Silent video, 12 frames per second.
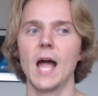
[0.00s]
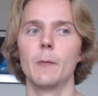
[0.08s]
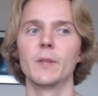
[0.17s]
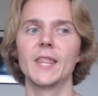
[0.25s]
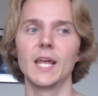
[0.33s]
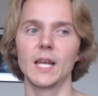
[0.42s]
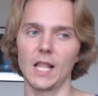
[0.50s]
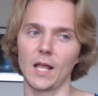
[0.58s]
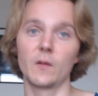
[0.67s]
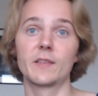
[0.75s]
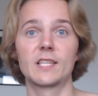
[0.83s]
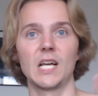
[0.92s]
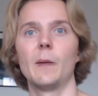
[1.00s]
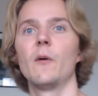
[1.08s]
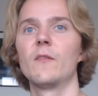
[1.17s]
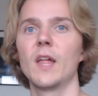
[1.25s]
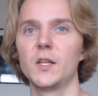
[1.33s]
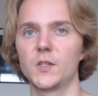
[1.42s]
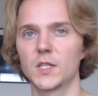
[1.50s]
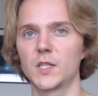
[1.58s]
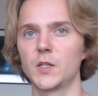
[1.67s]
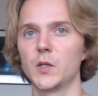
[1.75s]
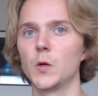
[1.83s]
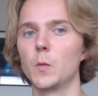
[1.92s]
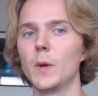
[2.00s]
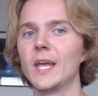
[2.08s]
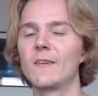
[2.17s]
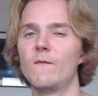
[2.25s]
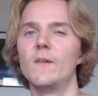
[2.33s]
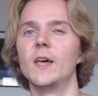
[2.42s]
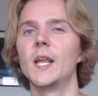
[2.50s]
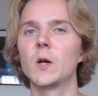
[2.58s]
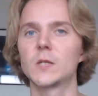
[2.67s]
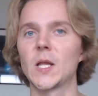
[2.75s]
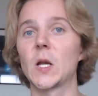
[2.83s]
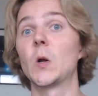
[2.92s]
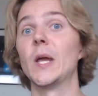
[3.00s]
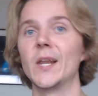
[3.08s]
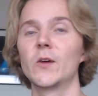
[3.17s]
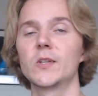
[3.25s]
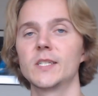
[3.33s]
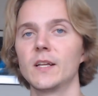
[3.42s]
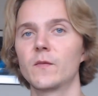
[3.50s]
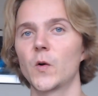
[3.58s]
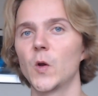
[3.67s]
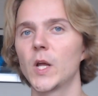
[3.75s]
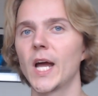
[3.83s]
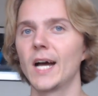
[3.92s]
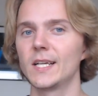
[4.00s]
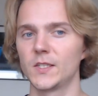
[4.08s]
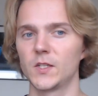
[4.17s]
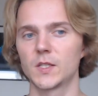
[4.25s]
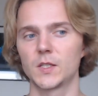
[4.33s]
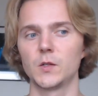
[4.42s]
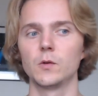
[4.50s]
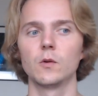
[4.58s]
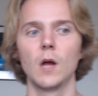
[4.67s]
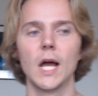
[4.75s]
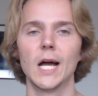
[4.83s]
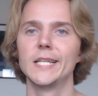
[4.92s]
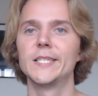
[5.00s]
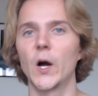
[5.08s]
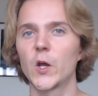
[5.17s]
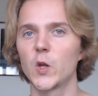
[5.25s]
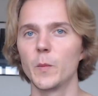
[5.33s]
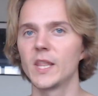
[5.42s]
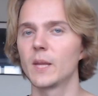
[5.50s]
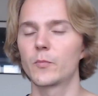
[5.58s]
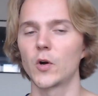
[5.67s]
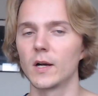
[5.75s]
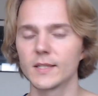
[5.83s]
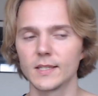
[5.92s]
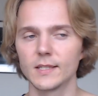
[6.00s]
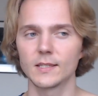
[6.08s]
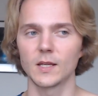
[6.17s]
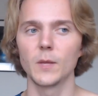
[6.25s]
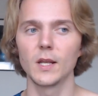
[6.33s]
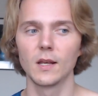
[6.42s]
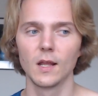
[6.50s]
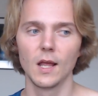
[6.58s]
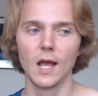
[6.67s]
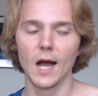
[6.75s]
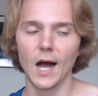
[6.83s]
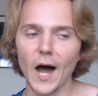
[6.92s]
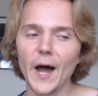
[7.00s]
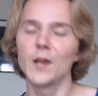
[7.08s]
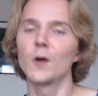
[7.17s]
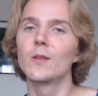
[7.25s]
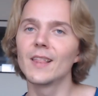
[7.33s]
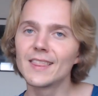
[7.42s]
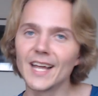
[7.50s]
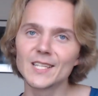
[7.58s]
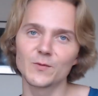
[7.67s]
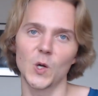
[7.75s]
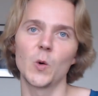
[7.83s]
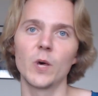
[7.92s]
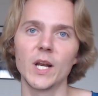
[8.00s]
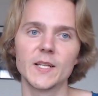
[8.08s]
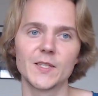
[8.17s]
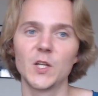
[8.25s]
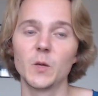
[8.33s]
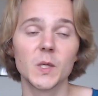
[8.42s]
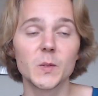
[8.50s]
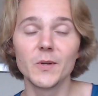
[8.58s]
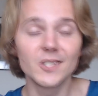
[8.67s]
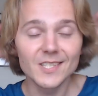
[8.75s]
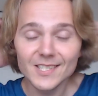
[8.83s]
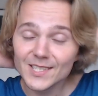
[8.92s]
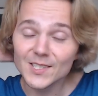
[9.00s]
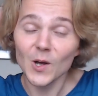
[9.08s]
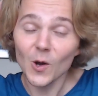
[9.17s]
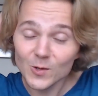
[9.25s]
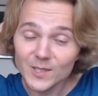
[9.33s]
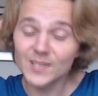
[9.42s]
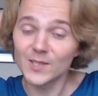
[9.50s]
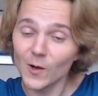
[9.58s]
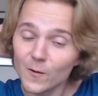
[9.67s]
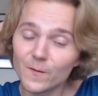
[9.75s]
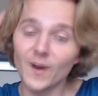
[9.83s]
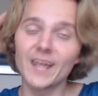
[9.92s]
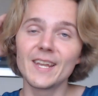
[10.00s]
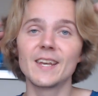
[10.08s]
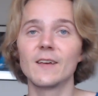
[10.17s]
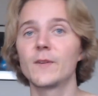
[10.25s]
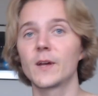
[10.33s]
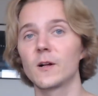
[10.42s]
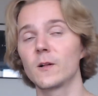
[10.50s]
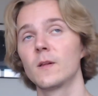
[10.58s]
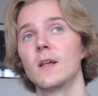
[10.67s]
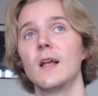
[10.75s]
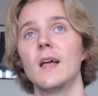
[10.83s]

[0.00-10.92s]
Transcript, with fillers: But then like on top of that, just to make videos that are interesting for you guys and just to document the process. I mean, I know that's what I wanted to do. It's been just so, so fucking difficult.